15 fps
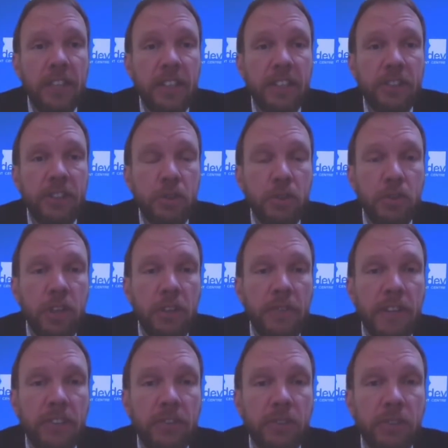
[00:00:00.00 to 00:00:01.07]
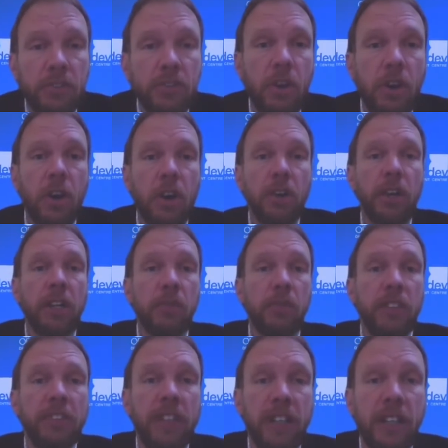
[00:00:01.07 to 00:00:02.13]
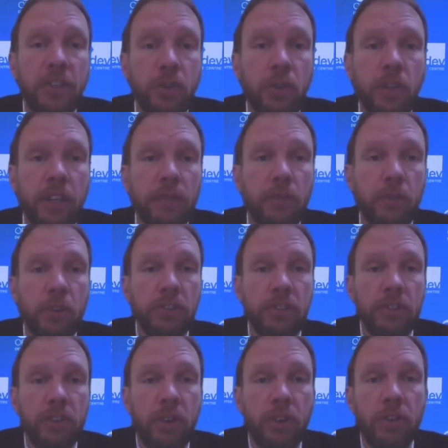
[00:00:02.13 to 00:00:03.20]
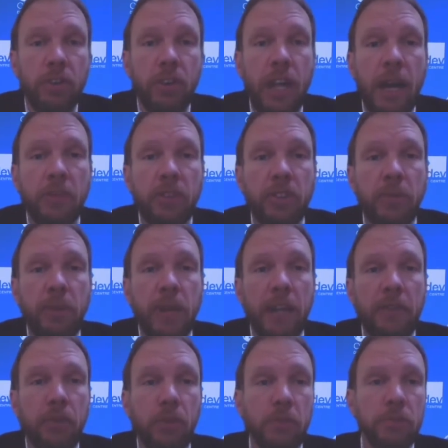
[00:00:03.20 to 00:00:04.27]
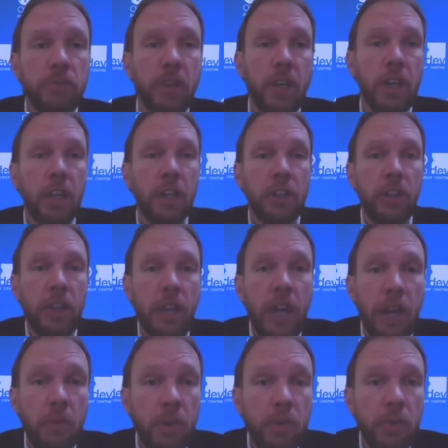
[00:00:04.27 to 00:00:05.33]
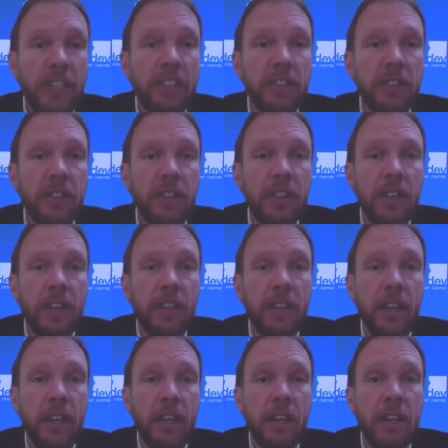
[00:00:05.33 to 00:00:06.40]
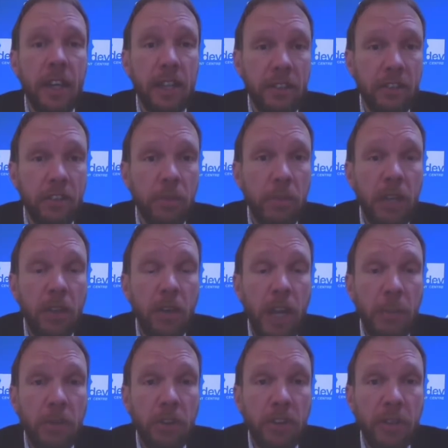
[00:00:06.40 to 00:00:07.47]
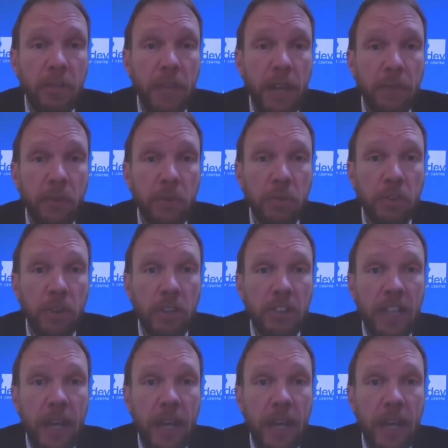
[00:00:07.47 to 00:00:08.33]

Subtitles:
that institutional investors are increasingly joining forces on collaborative platforms. And one reason that collaborative platforms are